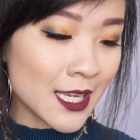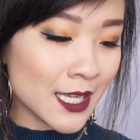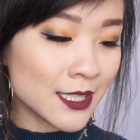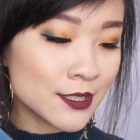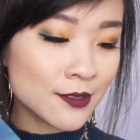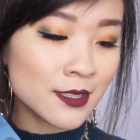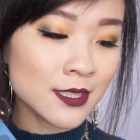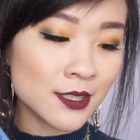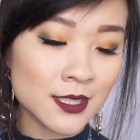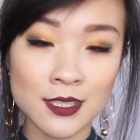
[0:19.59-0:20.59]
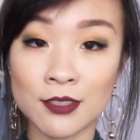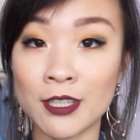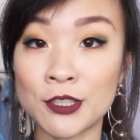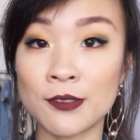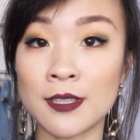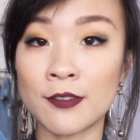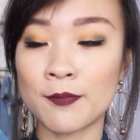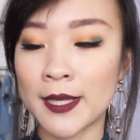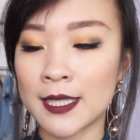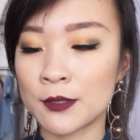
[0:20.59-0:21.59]
And so this is the Retro Love
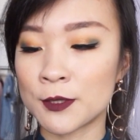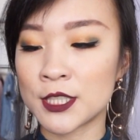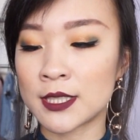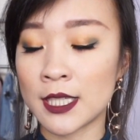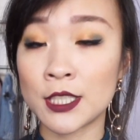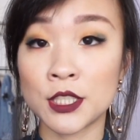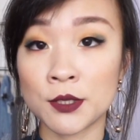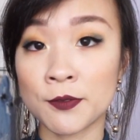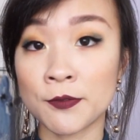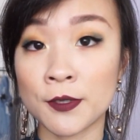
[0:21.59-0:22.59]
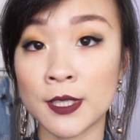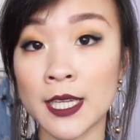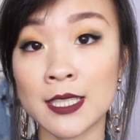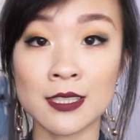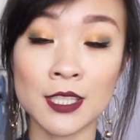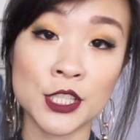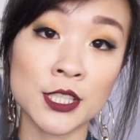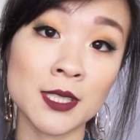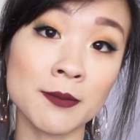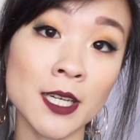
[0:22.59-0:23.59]
palette, which is a dupe for the Anastasia
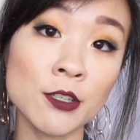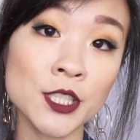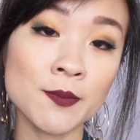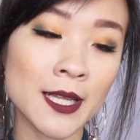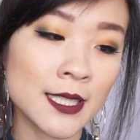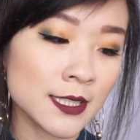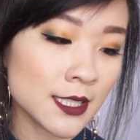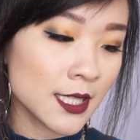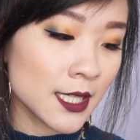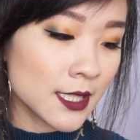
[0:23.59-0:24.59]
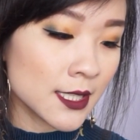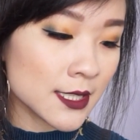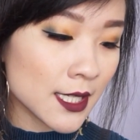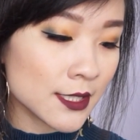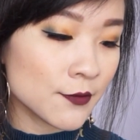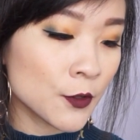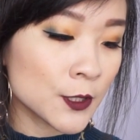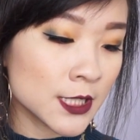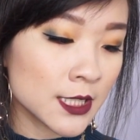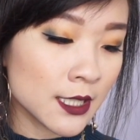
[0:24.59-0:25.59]
Subculture palette. This has
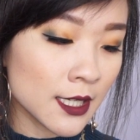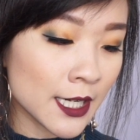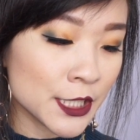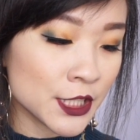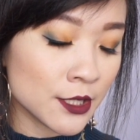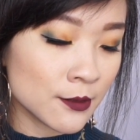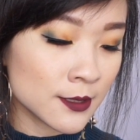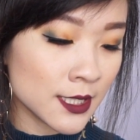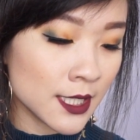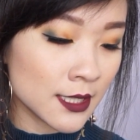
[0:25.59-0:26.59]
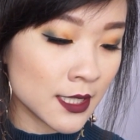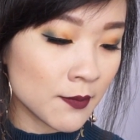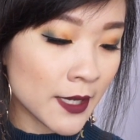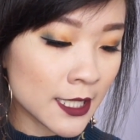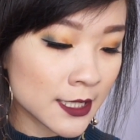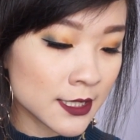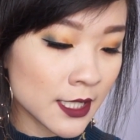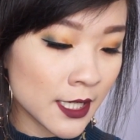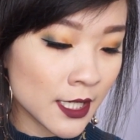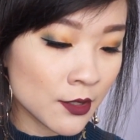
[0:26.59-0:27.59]
14 eyeshadows in the palette
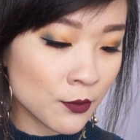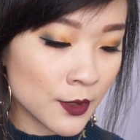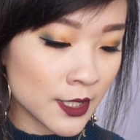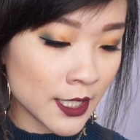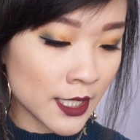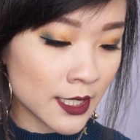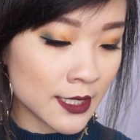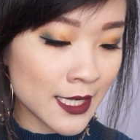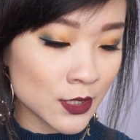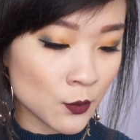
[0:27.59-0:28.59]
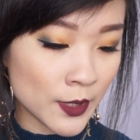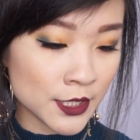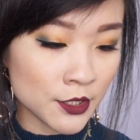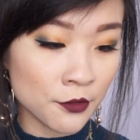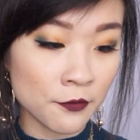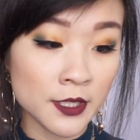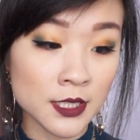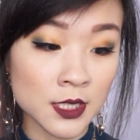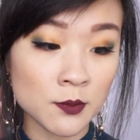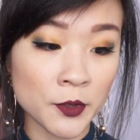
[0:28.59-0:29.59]
and with a net weight of
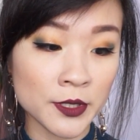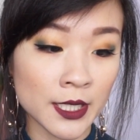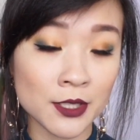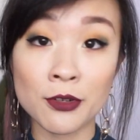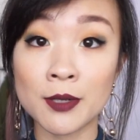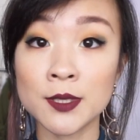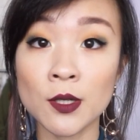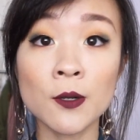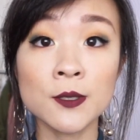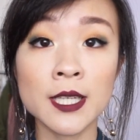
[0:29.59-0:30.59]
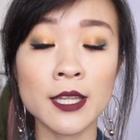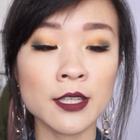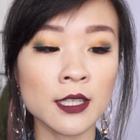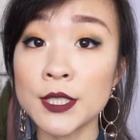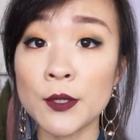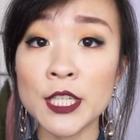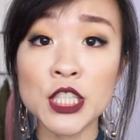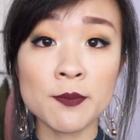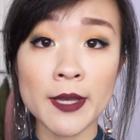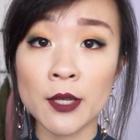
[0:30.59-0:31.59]
13.9 grams altogether. So
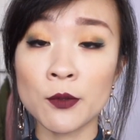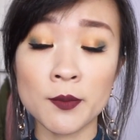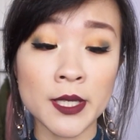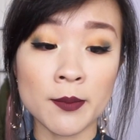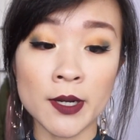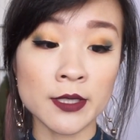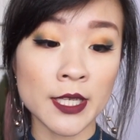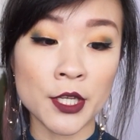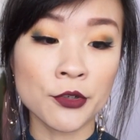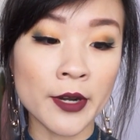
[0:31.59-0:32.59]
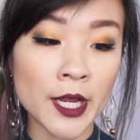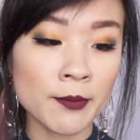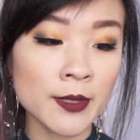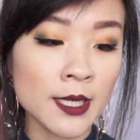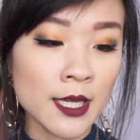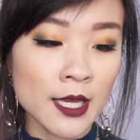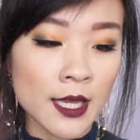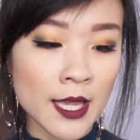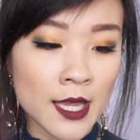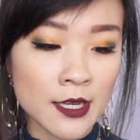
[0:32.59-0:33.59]
each pan would be about a gram.
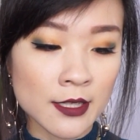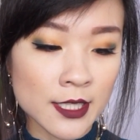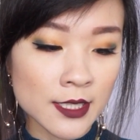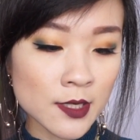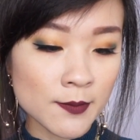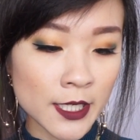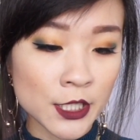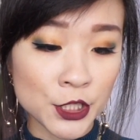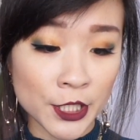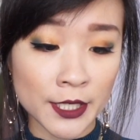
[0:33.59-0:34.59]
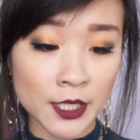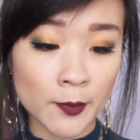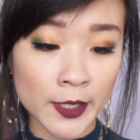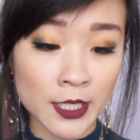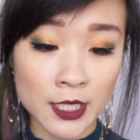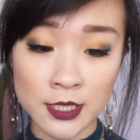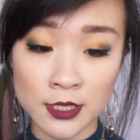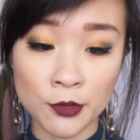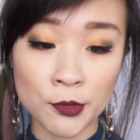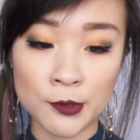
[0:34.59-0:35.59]
And this is made in China but is
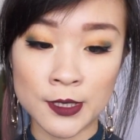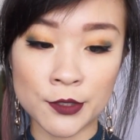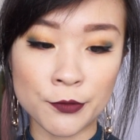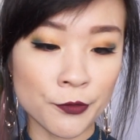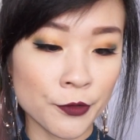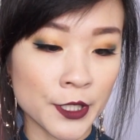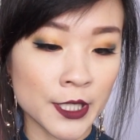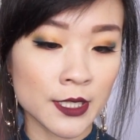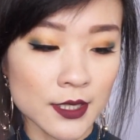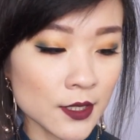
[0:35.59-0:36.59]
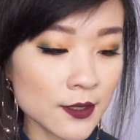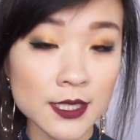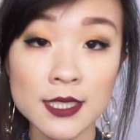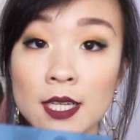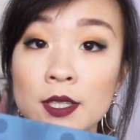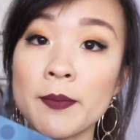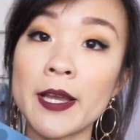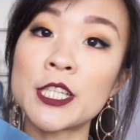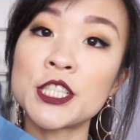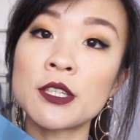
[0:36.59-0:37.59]
cruelty free. So this is how the
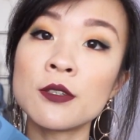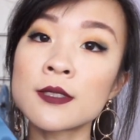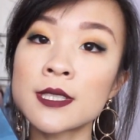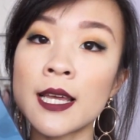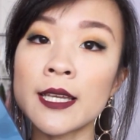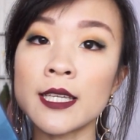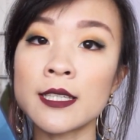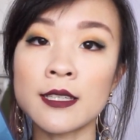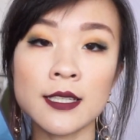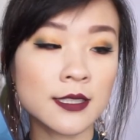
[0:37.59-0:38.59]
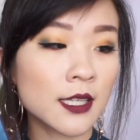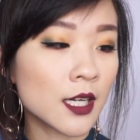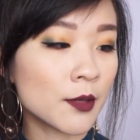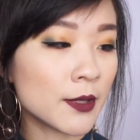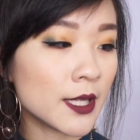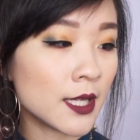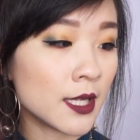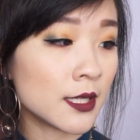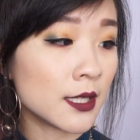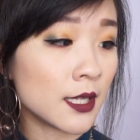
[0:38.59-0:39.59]
packaging looks like. It does come
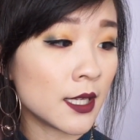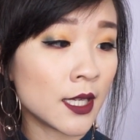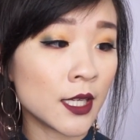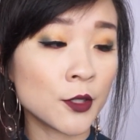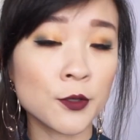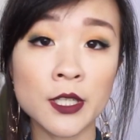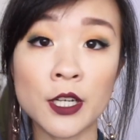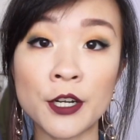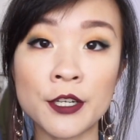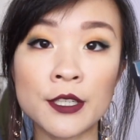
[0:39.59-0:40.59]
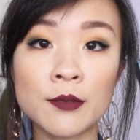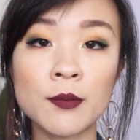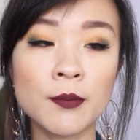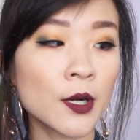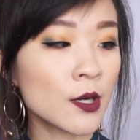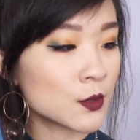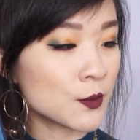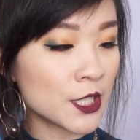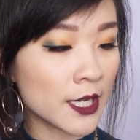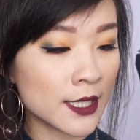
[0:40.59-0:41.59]
in a unicarton box
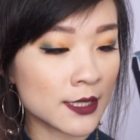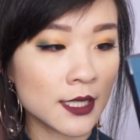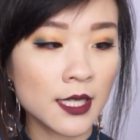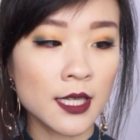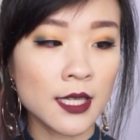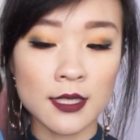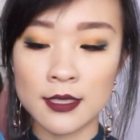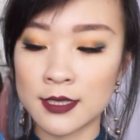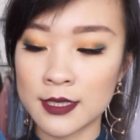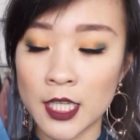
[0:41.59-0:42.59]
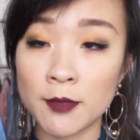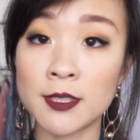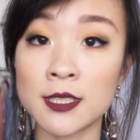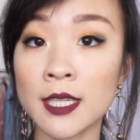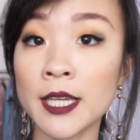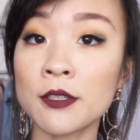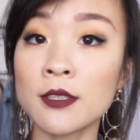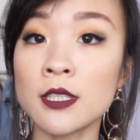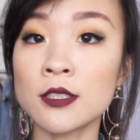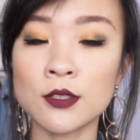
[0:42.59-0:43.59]
which has the same design on
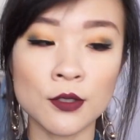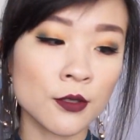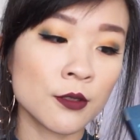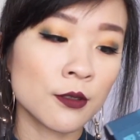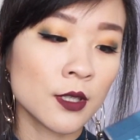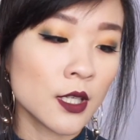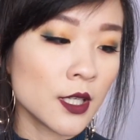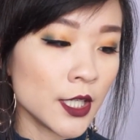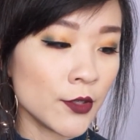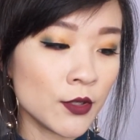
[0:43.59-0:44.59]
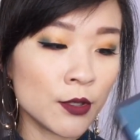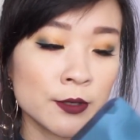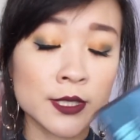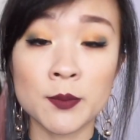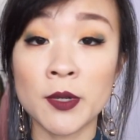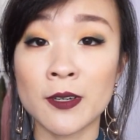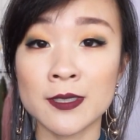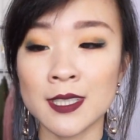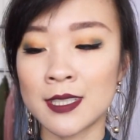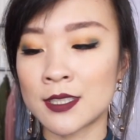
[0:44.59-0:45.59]
it, so if you lose the
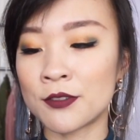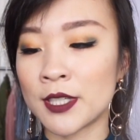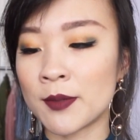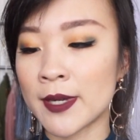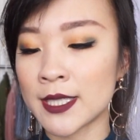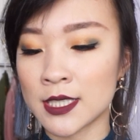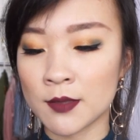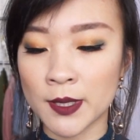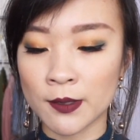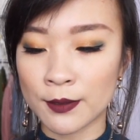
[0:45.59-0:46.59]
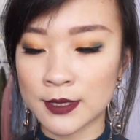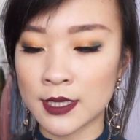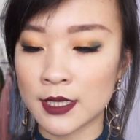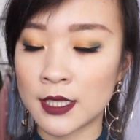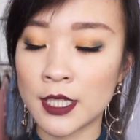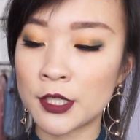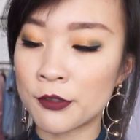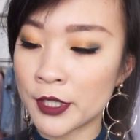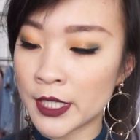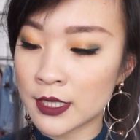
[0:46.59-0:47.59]
box it doesn't really matter because the
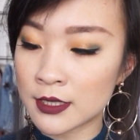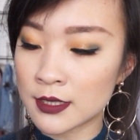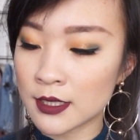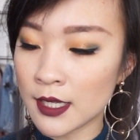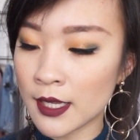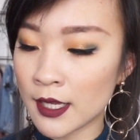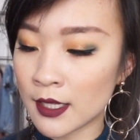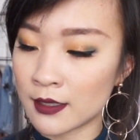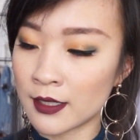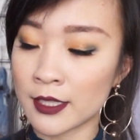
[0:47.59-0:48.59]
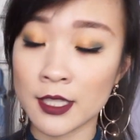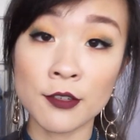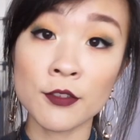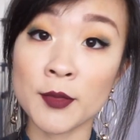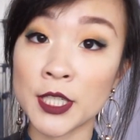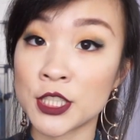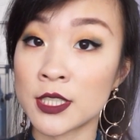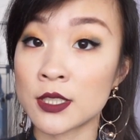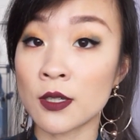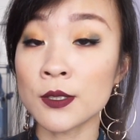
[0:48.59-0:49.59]
ingredients and like the information
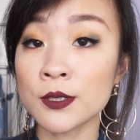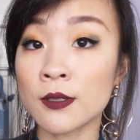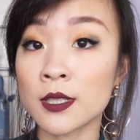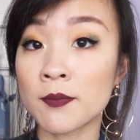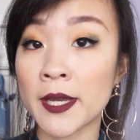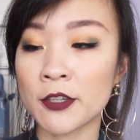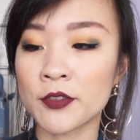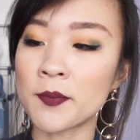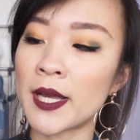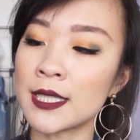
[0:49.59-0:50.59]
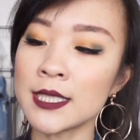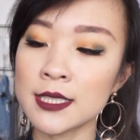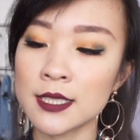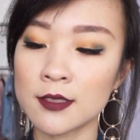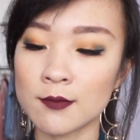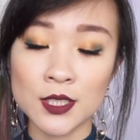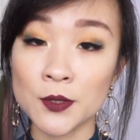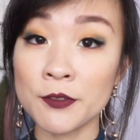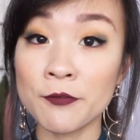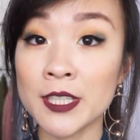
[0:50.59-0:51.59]
is also on the back of the palette. So
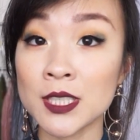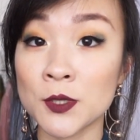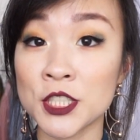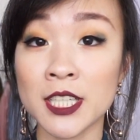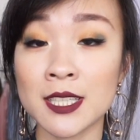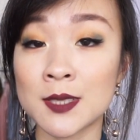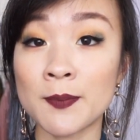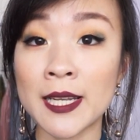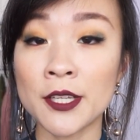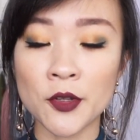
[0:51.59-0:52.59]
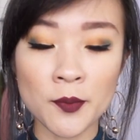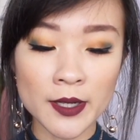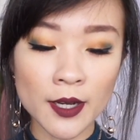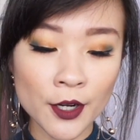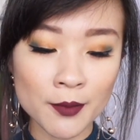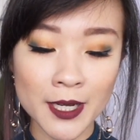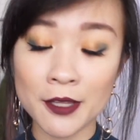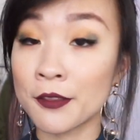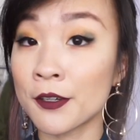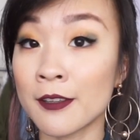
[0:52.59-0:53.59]
when finger swatching this palette on my arm, I
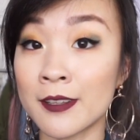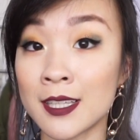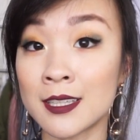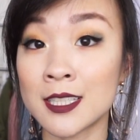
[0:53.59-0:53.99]
thought that